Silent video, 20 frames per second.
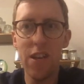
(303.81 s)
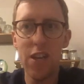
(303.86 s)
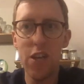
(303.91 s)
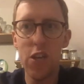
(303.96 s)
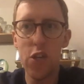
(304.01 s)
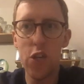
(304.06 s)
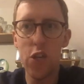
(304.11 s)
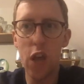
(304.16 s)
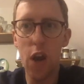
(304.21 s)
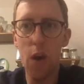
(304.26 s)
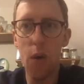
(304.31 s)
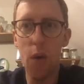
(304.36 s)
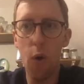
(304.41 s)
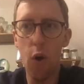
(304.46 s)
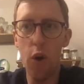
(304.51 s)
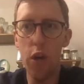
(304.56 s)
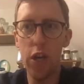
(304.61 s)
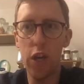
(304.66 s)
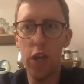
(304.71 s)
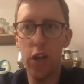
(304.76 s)
So
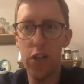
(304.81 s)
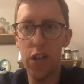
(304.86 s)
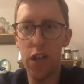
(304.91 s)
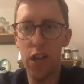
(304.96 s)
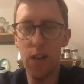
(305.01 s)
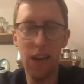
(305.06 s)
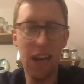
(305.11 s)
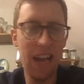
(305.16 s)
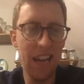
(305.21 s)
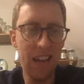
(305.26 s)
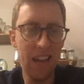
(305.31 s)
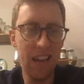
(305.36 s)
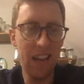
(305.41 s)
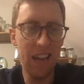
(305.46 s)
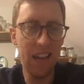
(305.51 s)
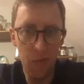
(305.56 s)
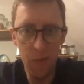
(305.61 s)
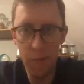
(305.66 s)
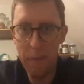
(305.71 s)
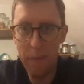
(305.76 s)
all you got to do, like, so
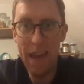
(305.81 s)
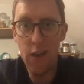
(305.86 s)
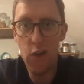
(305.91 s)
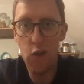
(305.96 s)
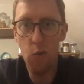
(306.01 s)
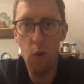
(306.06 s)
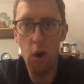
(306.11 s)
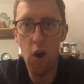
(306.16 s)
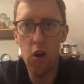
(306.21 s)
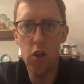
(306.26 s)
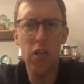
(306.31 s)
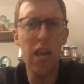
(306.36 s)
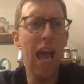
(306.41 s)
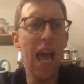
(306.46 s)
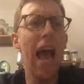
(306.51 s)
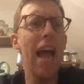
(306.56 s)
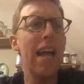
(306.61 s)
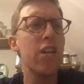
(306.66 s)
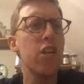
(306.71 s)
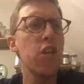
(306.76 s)
the pitch was,
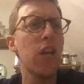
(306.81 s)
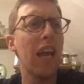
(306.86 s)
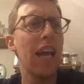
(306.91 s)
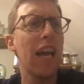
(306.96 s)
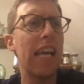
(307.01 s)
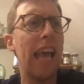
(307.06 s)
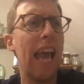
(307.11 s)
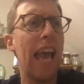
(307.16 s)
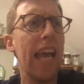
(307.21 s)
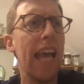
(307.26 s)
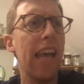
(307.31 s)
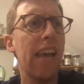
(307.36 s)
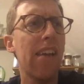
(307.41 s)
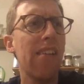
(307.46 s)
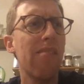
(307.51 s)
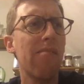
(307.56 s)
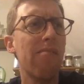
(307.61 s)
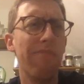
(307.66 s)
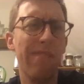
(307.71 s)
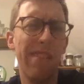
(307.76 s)
hey, do you like cake?
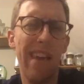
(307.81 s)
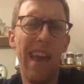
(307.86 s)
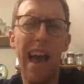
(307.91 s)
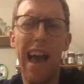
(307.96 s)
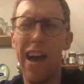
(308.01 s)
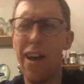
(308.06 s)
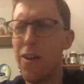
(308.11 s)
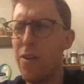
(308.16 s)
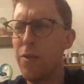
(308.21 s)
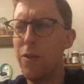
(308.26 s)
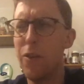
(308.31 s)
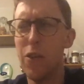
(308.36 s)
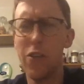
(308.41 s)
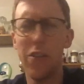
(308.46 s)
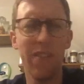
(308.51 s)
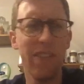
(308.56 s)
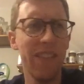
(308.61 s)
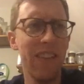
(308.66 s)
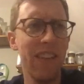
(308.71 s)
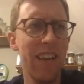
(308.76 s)
Yeah, who
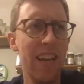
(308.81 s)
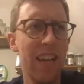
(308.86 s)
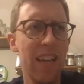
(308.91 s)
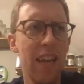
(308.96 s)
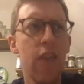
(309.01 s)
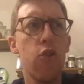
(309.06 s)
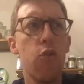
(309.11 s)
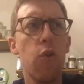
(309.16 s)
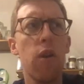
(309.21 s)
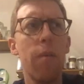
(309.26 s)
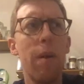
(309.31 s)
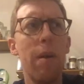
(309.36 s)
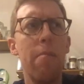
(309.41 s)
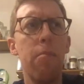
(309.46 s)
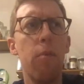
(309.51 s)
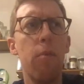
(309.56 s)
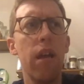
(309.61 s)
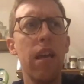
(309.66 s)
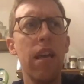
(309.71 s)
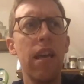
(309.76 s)
doesn't? Yeah, do you want to make
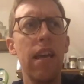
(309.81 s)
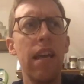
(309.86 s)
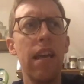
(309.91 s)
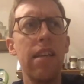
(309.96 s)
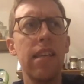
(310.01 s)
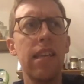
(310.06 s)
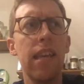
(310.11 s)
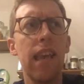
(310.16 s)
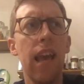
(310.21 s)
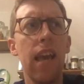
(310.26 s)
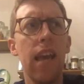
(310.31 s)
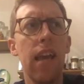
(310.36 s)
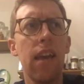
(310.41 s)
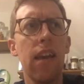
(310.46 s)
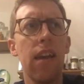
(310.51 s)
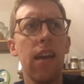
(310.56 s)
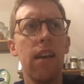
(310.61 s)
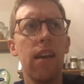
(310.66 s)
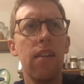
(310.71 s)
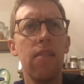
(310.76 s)
money eating cake?
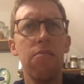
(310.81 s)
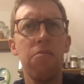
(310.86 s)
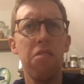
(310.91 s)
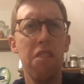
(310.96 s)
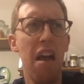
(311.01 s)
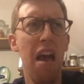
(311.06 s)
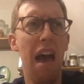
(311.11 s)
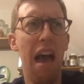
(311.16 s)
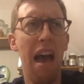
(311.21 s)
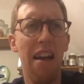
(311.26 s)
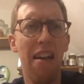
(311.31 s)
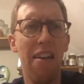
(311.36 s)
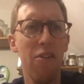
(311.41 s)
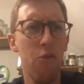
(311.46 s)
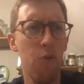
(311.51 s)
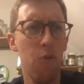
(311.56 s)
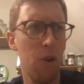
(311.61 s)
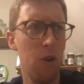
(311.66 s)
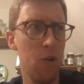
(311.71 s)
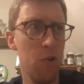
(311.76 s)
Yeah. Do
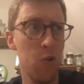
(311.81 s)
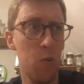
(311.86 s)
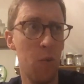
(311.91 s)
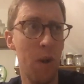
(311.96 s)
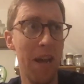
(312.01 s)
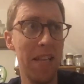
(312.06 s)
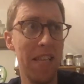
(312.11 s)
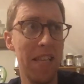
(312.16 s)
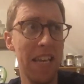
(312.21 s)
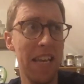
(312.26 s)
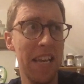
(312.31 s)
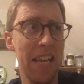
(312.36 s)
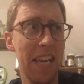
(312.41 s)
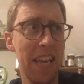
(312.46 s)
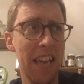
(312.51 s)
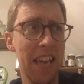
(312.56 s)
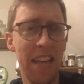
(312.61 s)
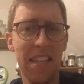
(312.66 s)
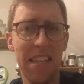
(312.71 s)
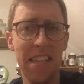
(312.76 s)
you want to lose weight
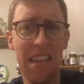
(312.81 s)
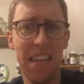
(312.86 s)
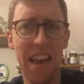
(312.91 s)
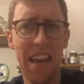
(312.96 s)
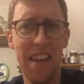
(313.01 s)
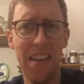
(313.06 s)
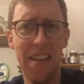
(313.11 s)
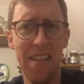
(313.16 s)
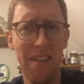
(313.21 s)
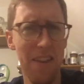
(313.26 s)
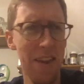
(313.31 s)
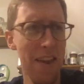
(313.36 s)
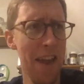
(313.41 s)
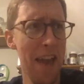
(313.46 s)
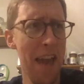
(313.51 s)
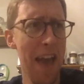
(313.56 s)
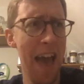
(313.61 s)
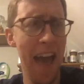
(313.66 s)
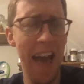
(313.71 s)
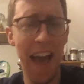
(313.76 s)
eating cake?
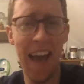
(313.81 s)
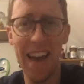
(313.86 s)
Yeah.